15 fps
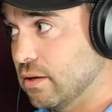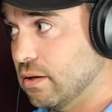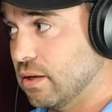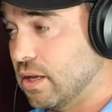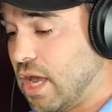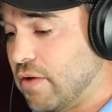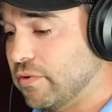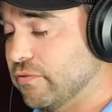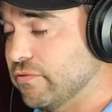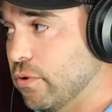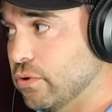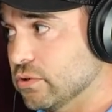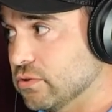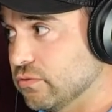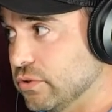Having
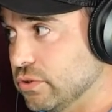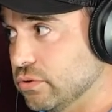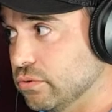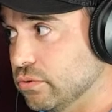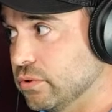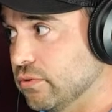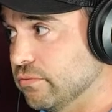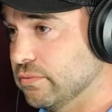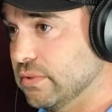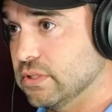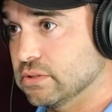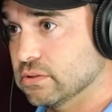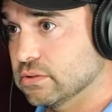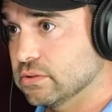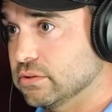photos of you, your
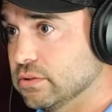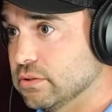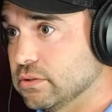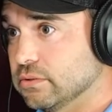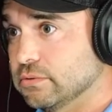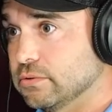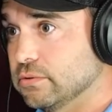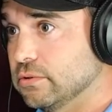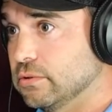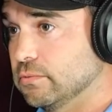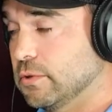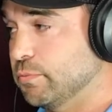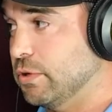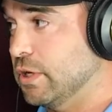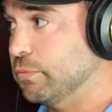vehicles, your the
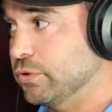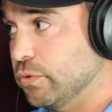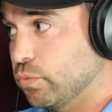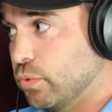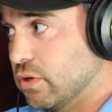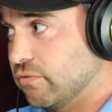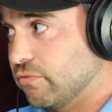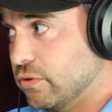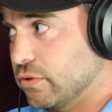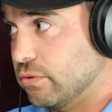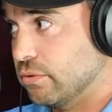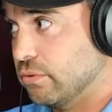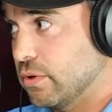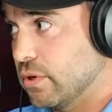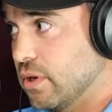people you work for you,
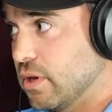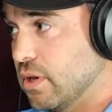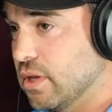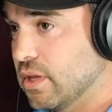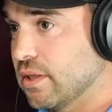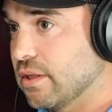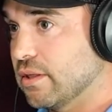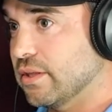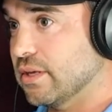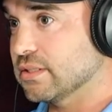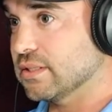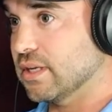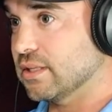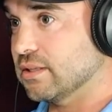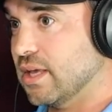mm-hmm. things
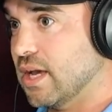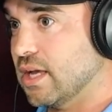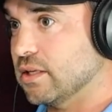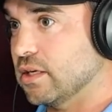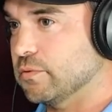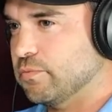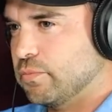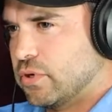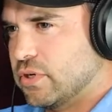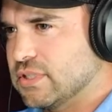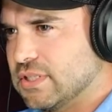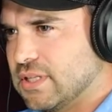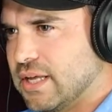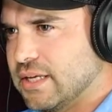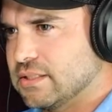like that, that is
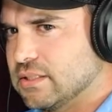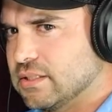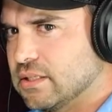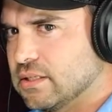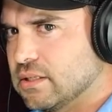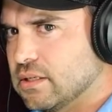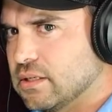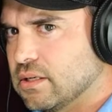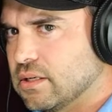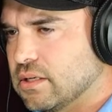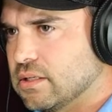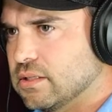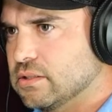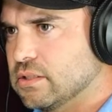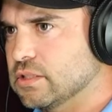personalizing it
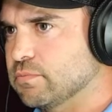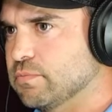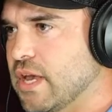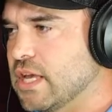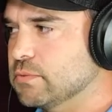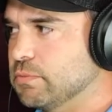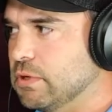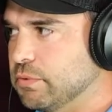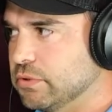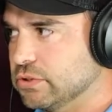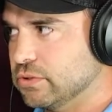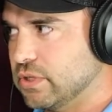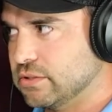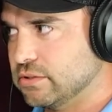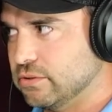just makes people
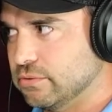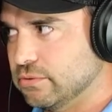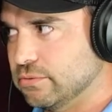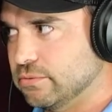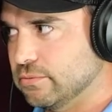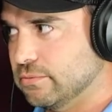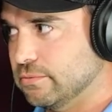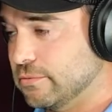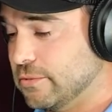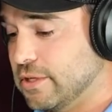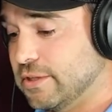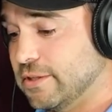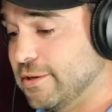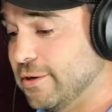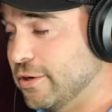trust you.
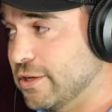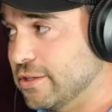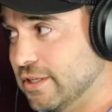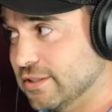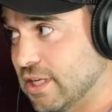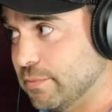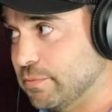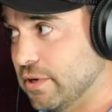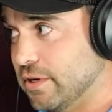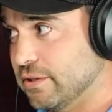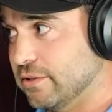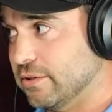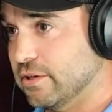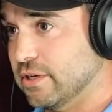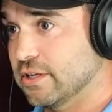They're gonna click that button.
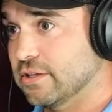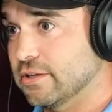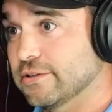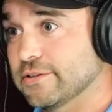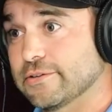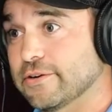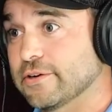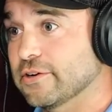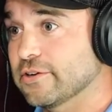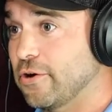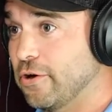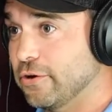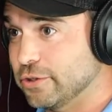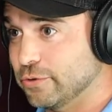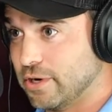They're gonna they're gonna
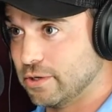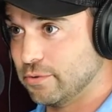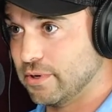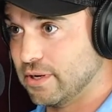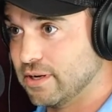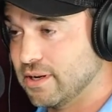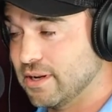call you right away.